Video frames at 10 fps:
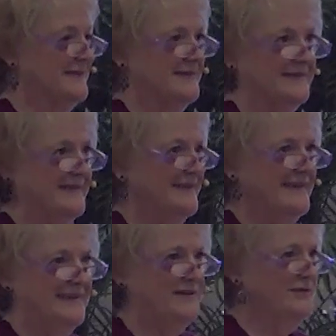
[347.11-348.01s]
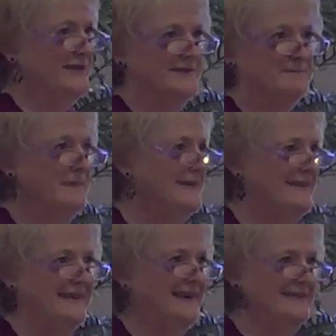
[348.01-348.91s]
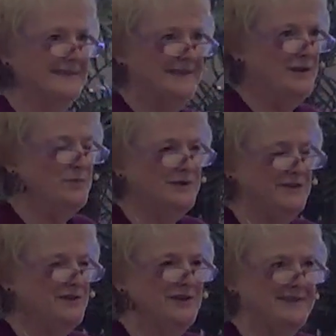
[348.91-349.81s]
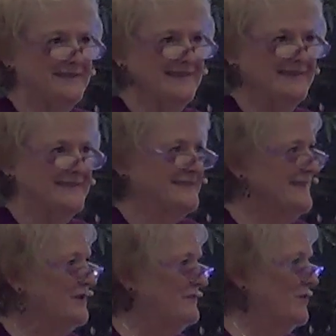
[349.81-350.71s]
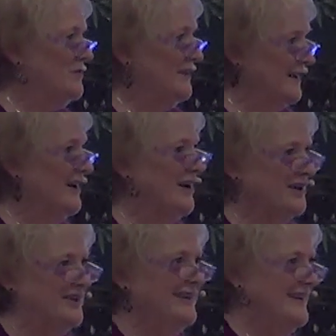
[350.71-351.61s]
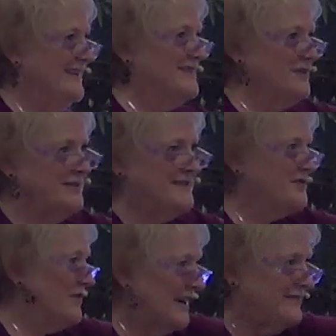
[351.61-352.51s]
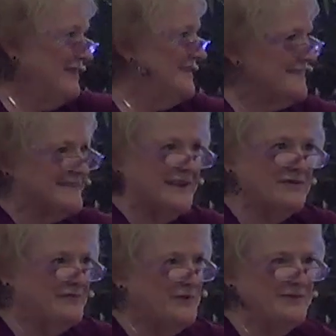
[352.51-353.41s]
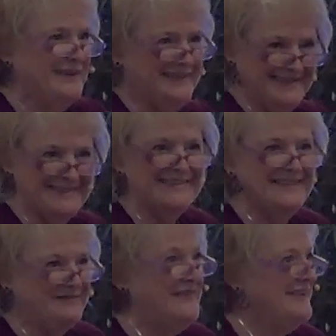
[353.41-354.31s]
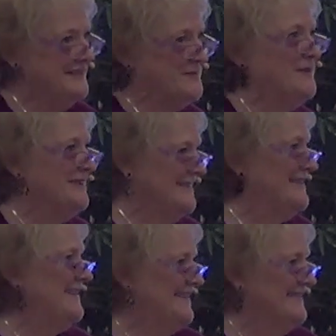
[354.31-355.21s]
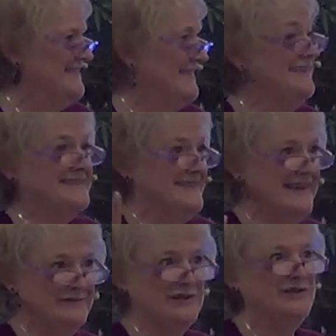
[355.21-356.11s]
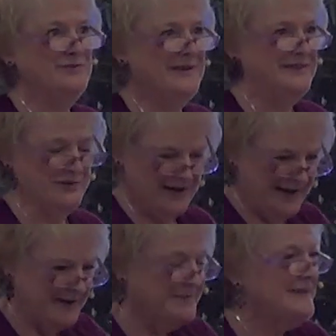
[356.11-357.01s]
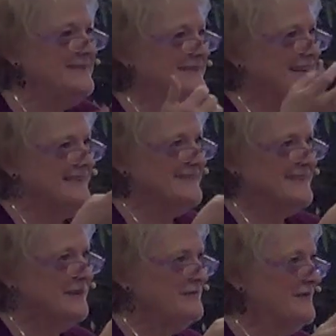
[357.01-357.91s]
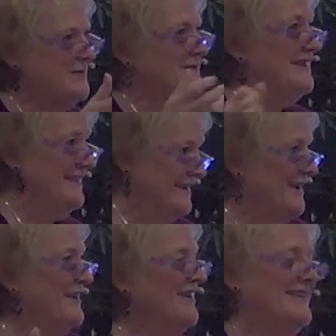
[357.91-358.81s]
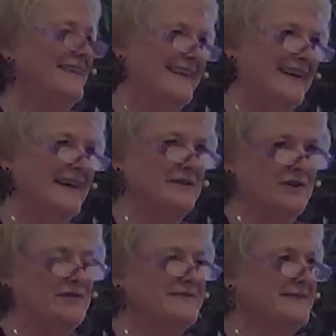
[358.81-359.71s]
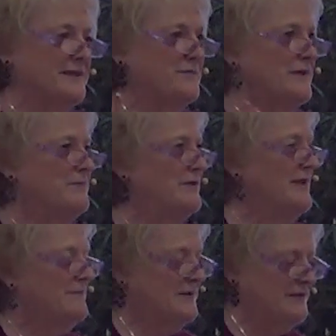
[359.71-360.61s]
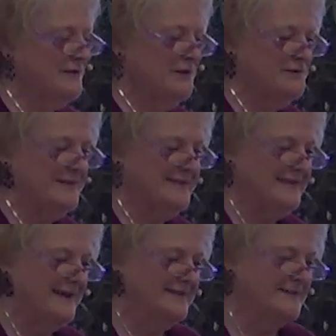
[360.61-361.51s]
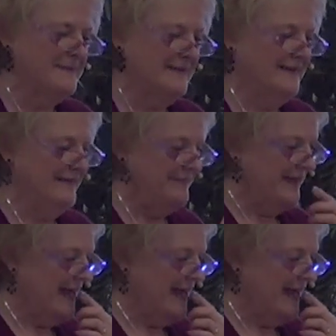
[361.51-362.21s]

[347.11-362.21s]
a, you know, he's mean on a, what do you call it, on a cell phone in a car. So he's driving and cell phoning until he finds where to take us. He doesn't have a clue either, but he's got a cell phone and a car. And all of a sudden we pull up to the closest hospital.